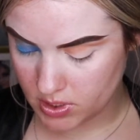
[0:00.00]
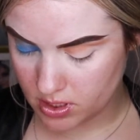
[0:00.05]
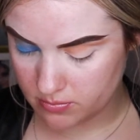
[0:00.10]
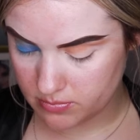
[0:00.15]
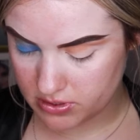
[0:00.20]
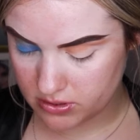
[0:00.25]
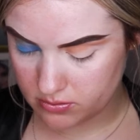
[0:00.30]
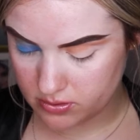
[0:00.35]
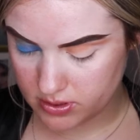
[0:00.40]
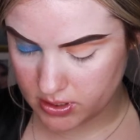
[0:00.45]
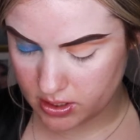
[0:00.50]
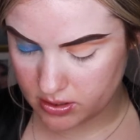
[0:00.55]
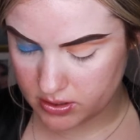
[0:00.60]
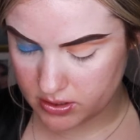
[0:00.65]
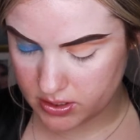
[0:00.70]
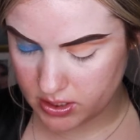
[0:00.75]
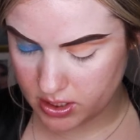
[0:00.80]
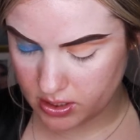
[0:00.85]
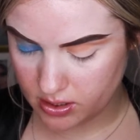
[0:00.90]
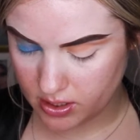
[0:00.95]
I'm so scared to
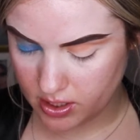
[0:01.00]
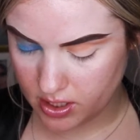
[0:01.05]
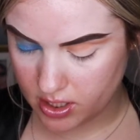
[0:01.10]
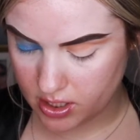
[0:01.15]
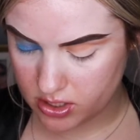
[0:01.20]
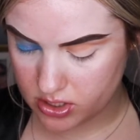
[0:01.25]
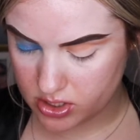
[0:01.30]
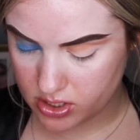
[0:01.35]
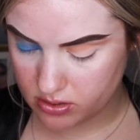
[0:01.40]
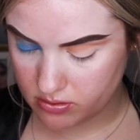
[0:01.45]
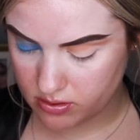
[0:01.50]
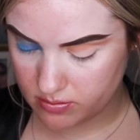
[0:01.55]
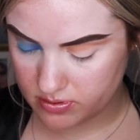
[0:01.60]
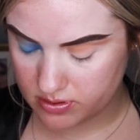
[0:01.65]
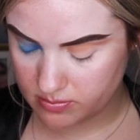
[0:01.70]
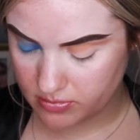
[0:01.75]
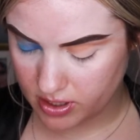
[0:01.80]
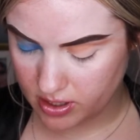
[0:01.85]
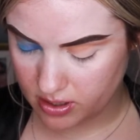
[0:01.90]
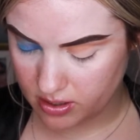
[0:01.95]
take like eyeshadow up
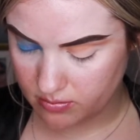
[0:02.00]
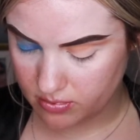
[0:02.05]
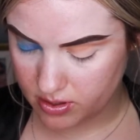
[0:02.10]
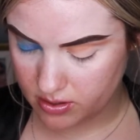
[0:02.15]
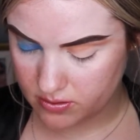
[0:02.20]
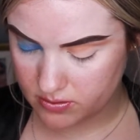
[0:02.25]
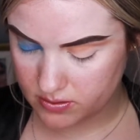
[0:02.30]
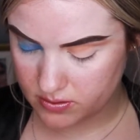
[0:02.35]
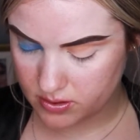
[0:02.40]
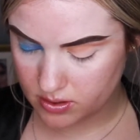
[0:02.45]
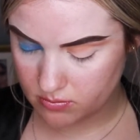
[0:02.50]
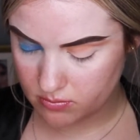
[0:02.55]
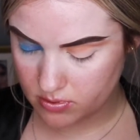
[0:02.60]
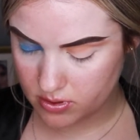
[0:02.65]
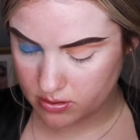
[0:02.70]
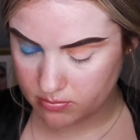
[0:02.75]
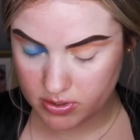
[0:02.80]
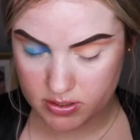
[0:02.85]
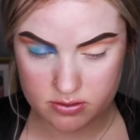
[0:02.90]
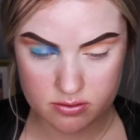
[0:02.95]
to my eyebrows. Like, why
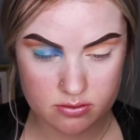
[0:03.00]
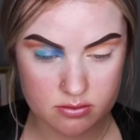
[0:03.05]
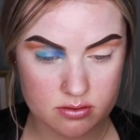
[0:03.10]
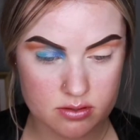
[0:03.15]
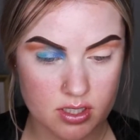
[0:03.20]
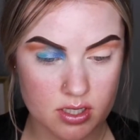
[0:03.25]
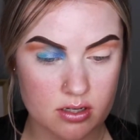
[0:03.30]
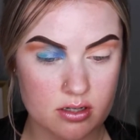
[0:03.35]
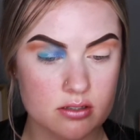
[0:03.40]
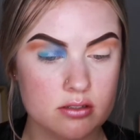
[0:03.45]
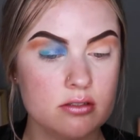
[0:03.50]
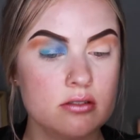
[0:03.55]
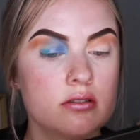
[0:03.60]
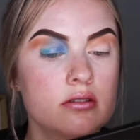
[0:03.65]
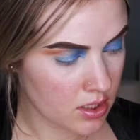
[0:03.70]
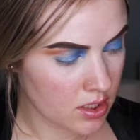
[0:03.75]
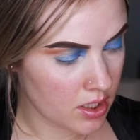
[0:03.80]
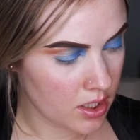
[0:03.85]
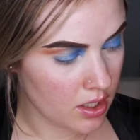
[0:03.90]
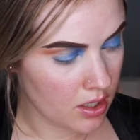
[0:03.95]
am I so scared?
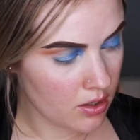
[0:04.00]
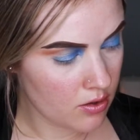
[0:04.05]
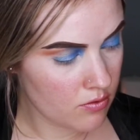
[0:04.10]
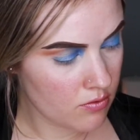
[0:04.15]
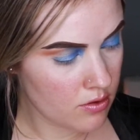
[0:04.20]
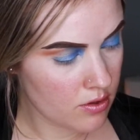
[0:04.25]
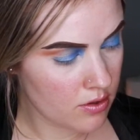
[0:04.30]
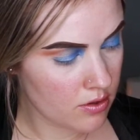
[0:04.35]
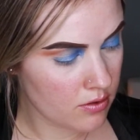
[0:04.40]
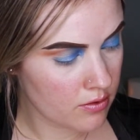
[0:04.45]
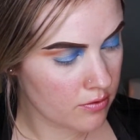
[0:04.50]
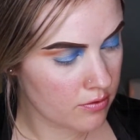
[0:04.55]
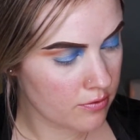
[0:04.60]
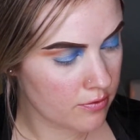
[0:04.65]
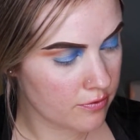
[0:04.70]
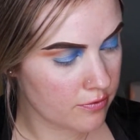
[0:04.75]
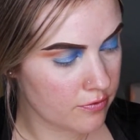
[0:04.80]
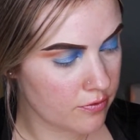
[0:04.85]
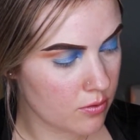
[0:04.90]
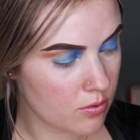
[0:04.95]
Now
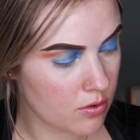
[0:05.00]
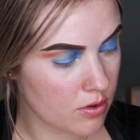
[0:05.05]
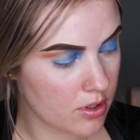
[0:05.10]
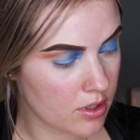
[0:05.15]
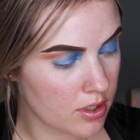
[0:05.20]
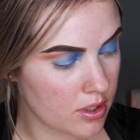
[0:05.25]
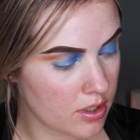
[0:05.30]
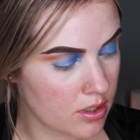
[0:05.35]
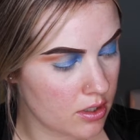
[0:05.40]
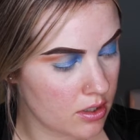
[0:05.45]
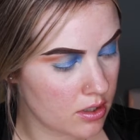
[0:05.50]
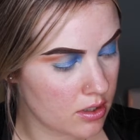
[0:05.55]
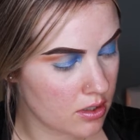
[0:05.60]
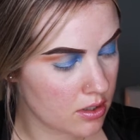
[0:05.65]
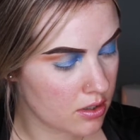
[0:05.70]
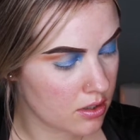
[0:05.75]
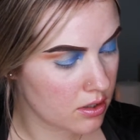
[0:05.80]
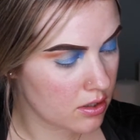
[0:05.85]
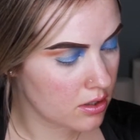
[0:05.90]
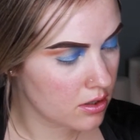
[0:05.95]
for
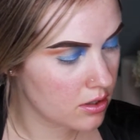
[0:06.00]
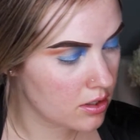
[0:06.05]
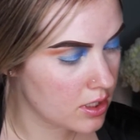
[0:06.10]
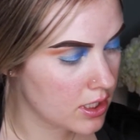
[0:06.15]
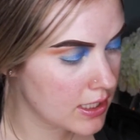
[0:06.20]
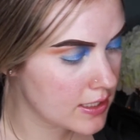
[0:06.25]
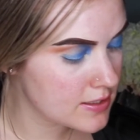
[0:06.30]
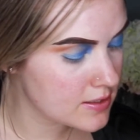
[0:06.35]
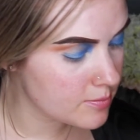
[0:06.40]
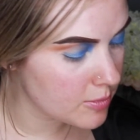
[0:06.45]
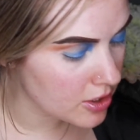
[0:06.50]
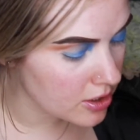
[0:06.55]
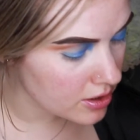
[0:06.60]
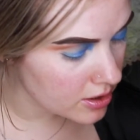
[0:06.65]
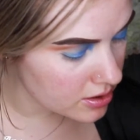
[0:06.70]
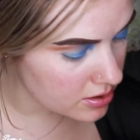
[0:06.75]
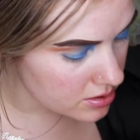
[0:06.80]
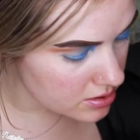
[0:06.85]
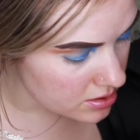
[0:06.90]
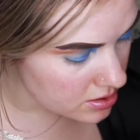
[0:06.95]
the next
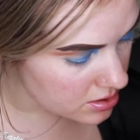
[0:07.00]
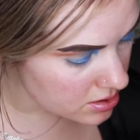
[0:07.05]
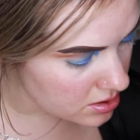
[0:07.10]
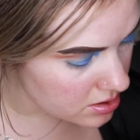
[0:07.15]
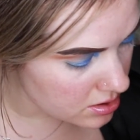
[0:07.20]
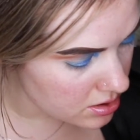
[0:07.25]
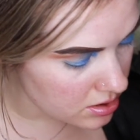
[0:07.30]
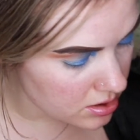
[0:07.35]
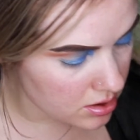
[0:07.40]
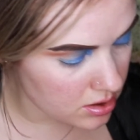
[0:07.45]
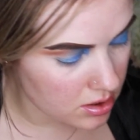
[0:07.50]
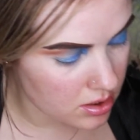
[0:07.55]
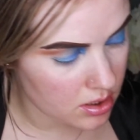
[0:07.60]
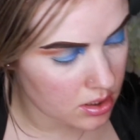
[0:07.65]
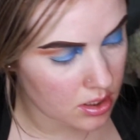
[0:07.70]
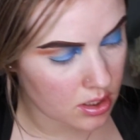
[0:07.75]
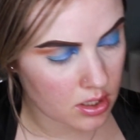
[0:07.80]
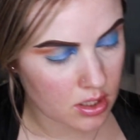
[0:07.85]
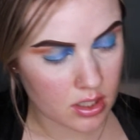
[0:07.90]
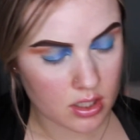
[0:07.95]
part,
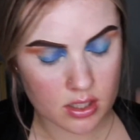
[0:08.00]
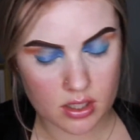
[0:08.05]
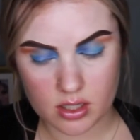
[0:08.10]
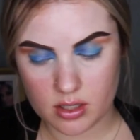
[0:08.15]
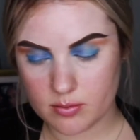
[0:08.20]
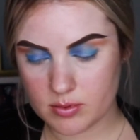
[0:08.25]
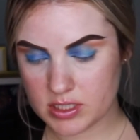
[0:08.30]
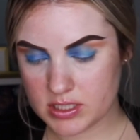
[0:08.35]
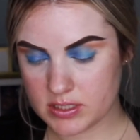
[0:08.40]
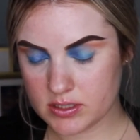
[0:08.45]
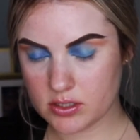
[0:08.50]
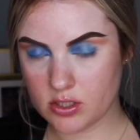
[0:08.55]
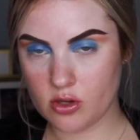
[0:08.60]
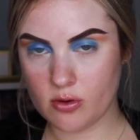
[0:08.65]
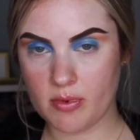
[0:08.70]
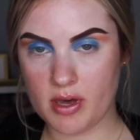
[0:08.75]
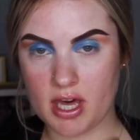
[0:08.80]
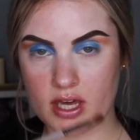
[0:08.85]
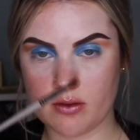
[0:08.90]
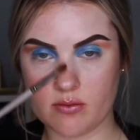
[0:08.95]
I'm gonna go
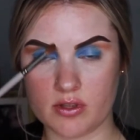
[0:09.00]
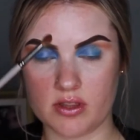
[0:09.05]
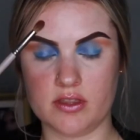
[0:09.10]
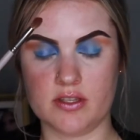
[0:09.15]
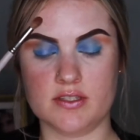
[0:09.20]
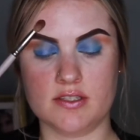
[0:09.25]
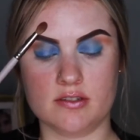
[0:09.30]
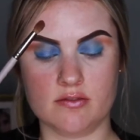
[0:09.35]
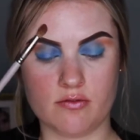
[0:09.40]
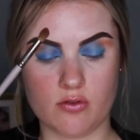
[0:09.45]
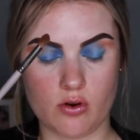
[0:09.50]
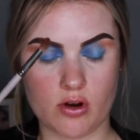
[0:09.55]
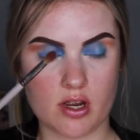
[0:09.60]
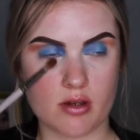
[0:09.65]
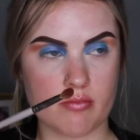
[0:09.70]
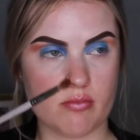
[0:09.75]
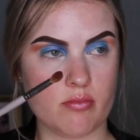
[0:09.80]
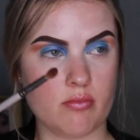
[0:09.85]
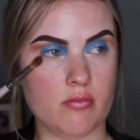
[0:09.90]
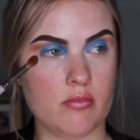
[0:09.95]
back with a
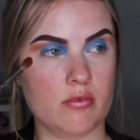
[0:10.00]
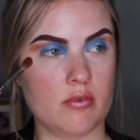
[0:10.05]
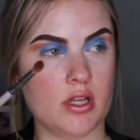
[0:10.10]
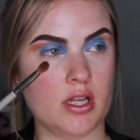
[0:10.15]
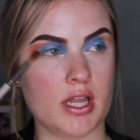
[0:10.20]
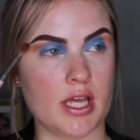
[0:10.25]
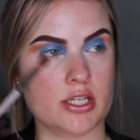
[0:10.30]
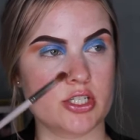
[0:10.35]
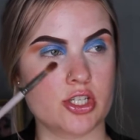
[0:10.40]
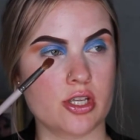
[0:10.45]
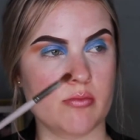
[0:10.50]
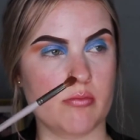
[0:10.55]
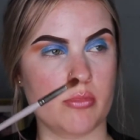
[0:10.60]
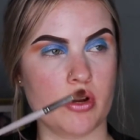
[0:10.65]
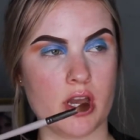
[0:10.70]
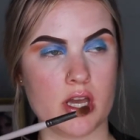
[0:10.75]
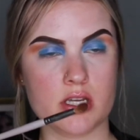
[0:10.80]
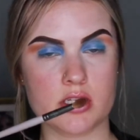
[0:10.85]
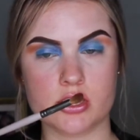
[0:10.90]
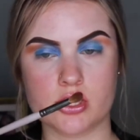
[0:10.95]
Sephora collection
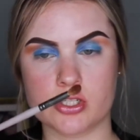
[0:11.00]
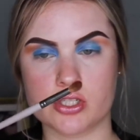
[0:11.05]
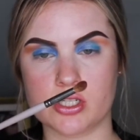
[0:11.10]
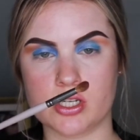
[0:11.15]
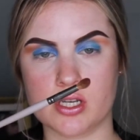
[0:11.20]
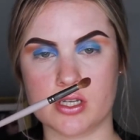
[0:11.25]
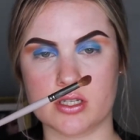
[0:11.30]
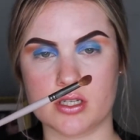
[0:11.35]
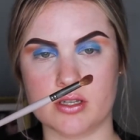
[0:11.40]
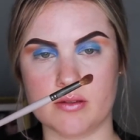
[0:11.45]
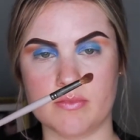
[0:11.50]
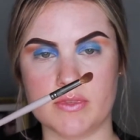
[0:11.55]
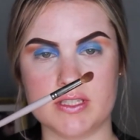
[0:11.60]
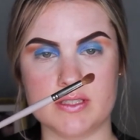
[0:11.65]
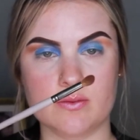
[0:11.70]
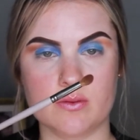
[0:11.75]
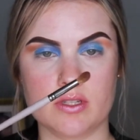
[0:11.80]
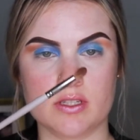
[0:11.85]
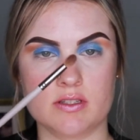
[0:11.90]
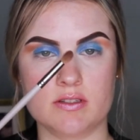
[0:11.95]
brush.
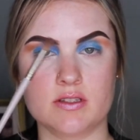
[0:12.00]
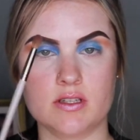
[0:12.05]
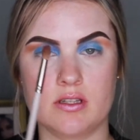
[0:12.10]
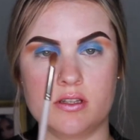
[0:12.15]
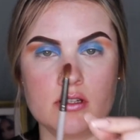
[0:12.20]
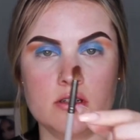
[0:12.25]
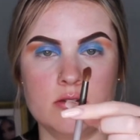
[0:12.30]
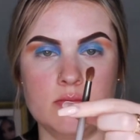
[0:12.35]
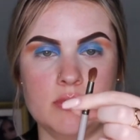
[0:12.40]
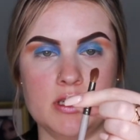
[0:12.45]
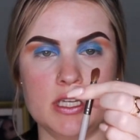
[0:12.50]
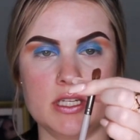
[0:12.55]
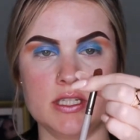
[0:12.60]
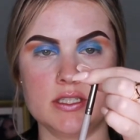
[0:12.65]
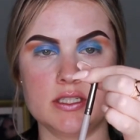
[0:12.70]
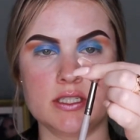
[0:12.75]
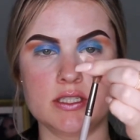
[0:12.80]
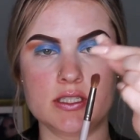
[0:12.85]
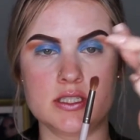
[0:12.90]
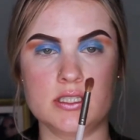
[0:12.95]
This one's a little
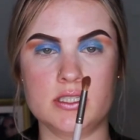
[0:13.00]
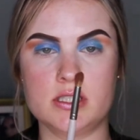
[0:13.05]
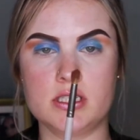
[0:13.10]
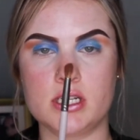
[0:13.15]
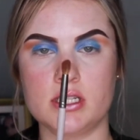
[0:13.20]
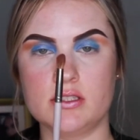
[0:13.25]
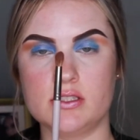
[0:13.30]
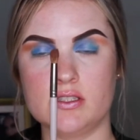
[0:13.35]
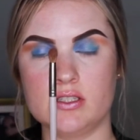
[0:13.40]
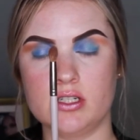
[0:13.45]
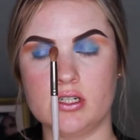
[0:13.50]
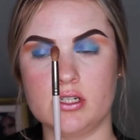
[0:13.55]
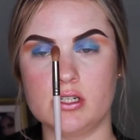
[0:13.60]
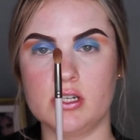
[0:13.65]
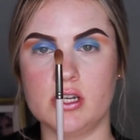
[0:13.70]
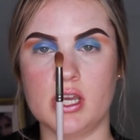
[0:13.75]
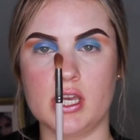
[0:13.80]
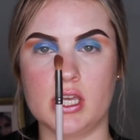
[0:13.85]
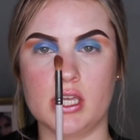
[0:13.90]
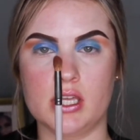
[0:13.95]
bit
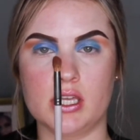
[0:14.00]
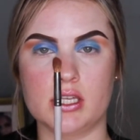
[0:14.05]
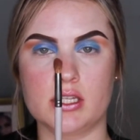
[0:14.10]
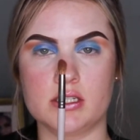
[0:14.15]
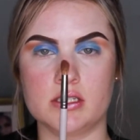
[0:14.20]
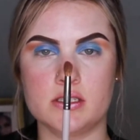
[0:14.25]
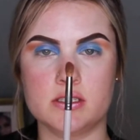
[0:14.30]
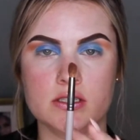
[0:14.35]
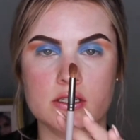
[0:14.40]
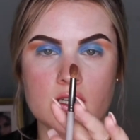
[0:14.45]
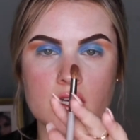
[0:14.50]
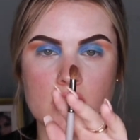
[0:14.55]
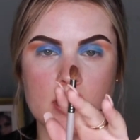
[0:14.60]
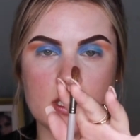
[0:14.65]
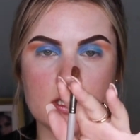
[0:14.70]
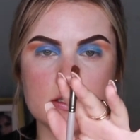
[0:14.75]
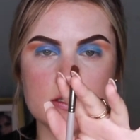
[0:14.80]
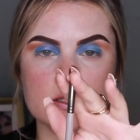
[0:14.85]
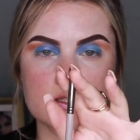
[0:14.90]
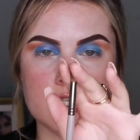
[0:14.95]
denser and
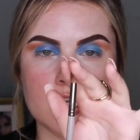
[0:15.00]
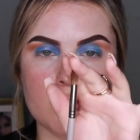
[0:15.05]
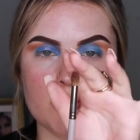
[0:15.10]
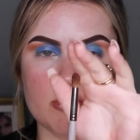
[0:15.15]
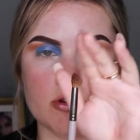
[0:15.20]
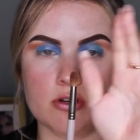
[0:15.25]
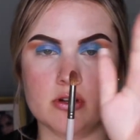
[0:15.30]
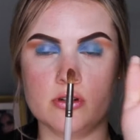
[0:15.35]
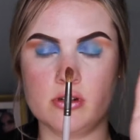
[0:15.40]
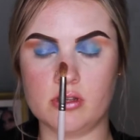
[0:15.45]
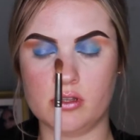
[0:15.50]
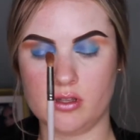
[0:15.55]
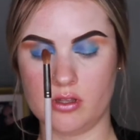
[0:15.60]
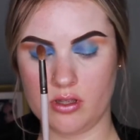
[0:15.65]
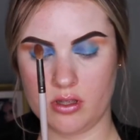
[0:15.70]
has a tapered